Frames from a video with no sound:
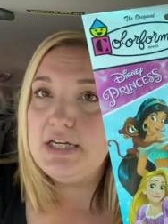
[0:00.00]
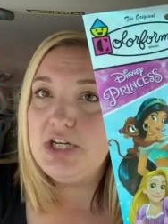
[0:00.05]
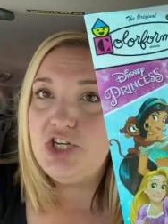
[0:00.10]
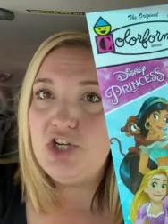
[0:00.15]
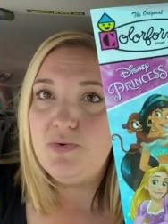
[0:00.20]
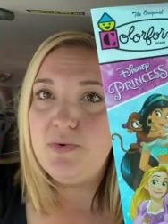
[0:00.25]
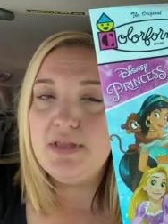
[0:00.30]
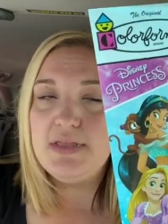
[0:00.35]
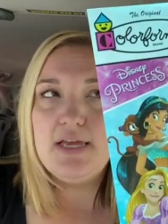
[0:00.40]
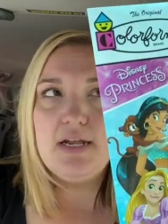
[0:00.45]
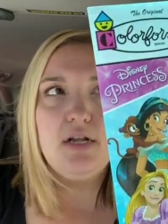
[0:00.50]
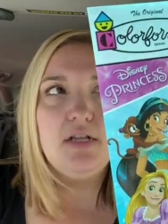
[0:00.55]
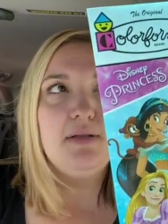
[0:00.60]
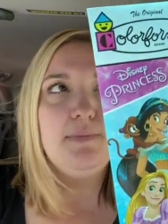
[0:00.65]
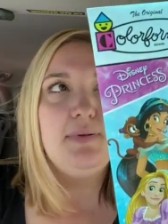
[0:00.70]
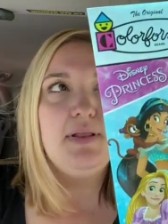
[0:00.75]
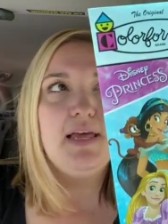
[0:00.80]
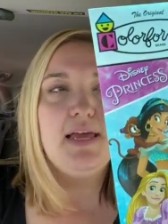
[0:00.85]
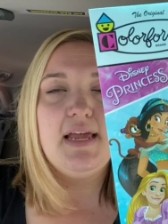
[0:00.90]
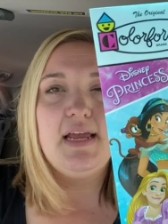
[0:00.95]
doing that on the
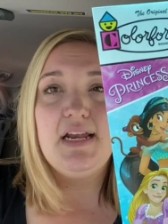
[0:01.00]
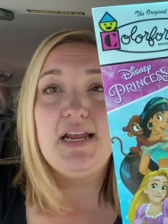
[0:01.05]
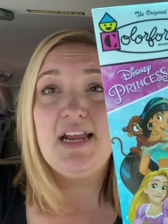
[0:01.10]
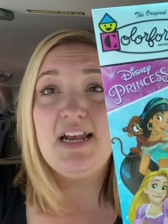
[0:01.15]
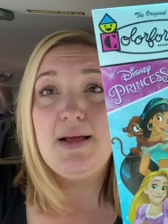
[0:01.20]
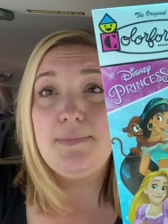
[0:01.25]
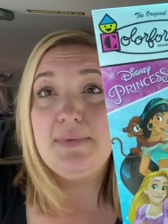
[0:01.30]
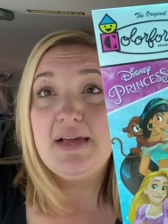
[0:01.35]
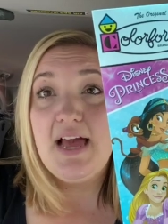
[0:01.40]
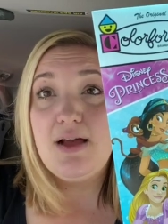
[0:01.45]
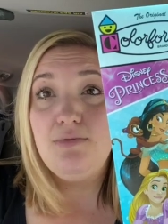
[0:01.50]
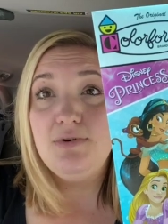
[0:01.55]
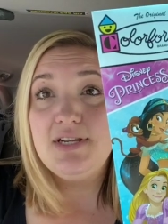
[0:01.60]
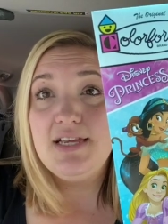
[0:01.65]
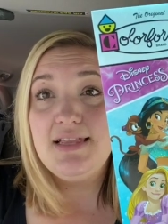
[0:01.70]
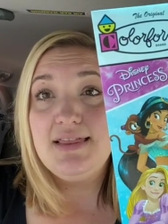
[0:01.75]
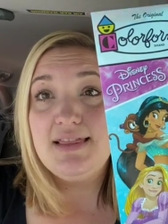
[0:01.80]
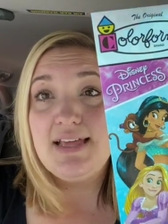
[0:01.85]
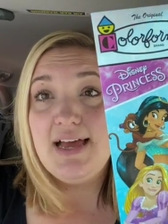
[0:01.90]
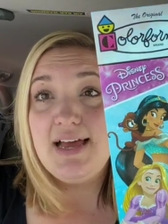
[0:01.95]
plane and I'm
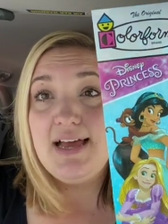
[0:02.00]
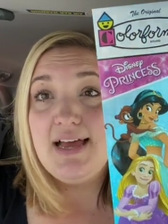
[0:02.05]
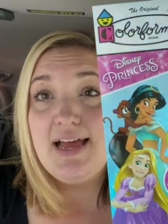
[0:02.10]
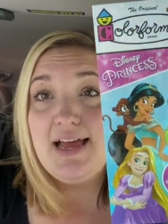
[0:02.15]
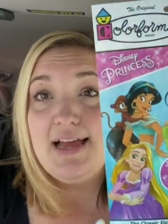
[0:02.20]
counting that